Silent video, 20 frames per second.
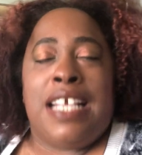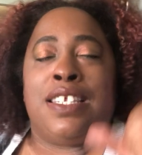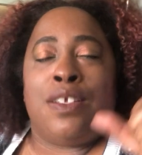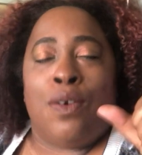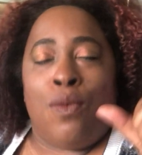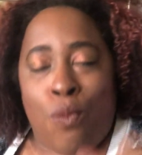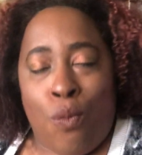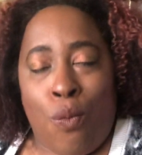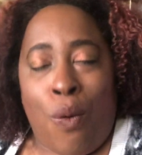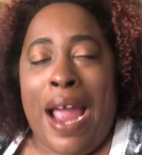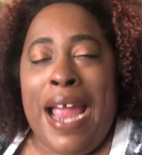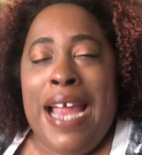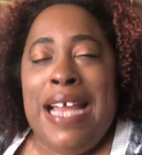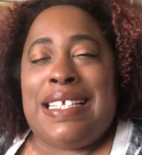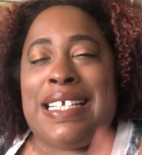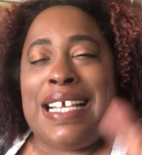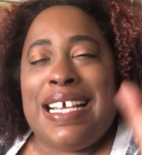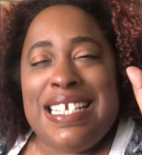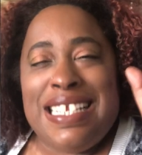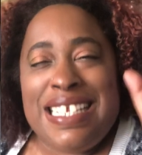some
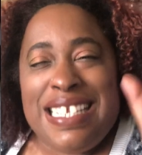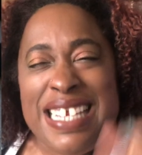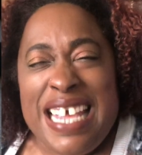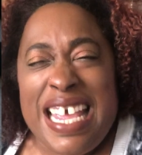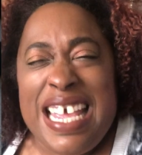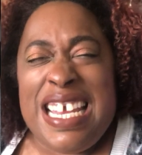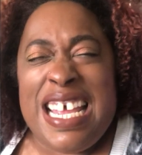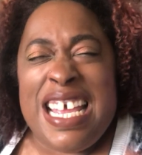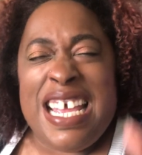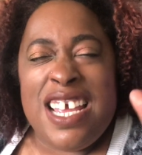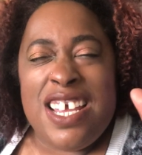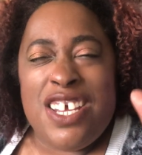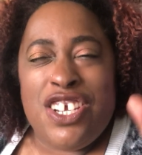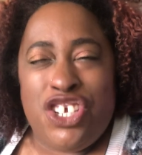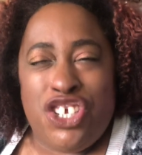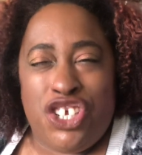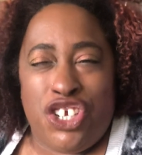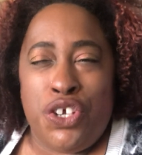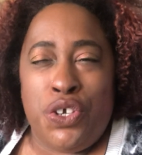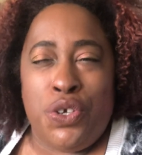white tennis
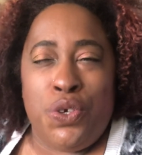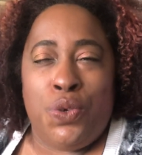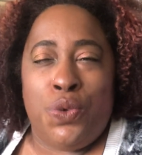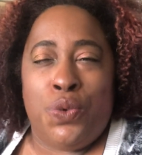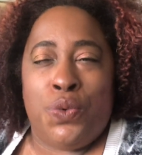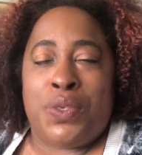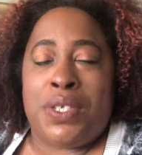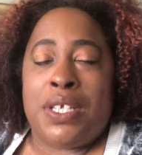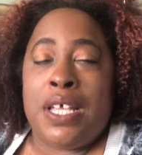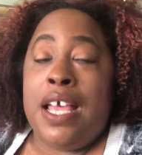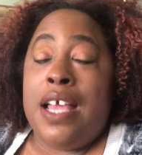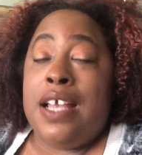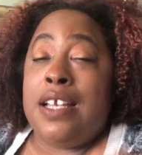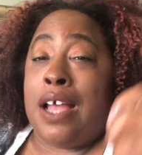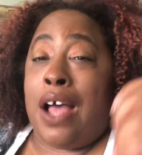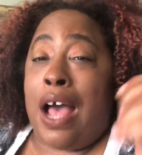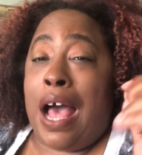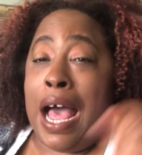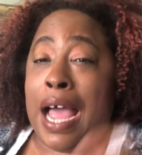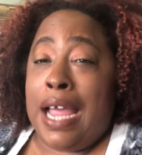shoes.
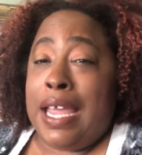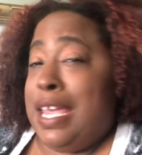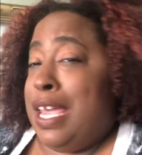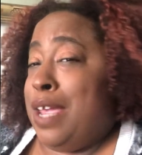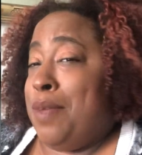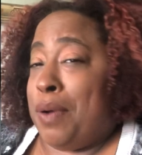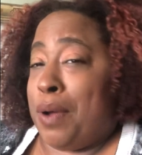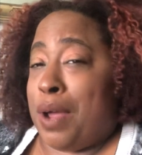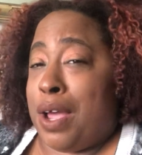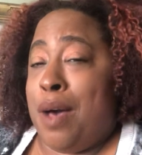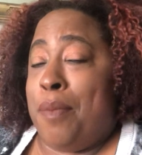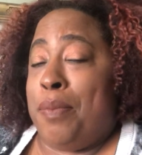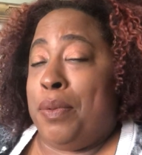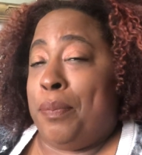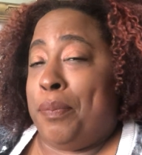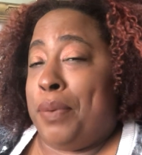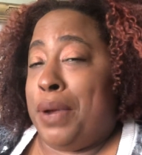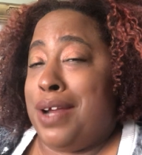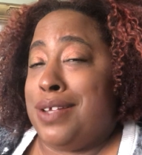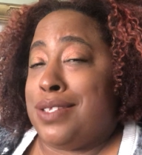Now, I keep a couple
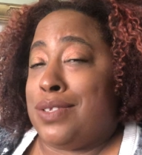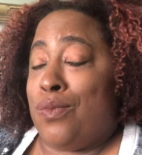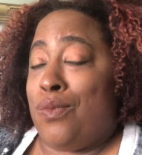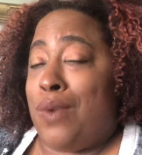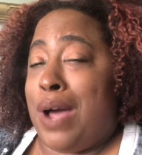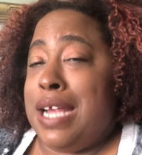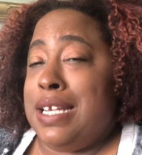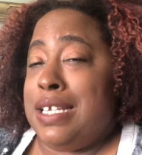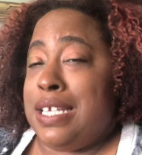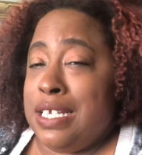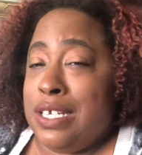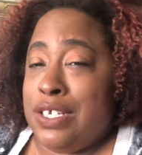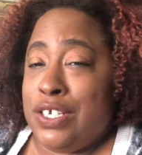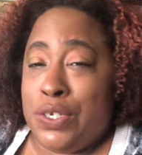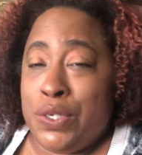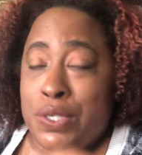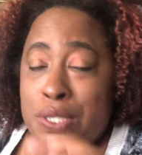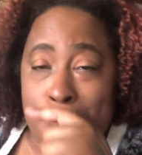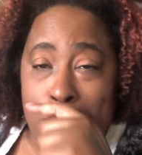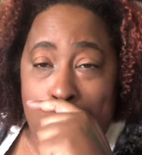of pairs of white tennis
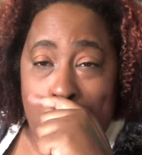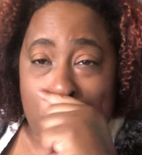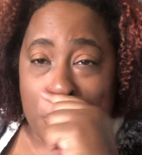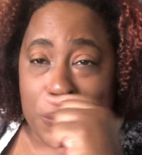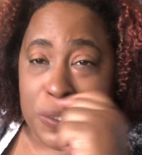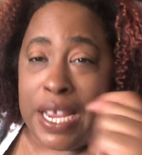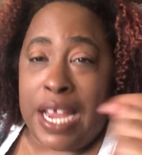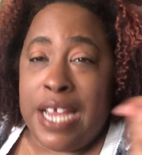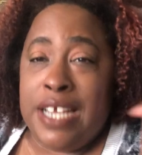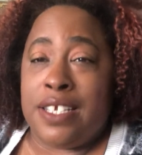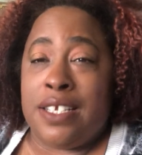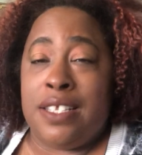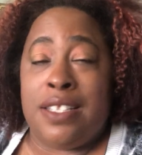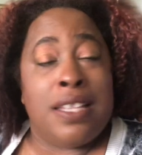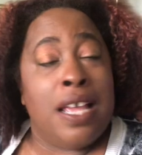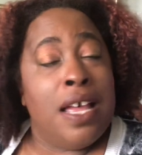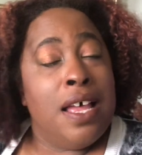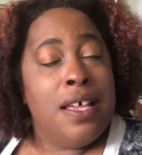shoes in my rotations.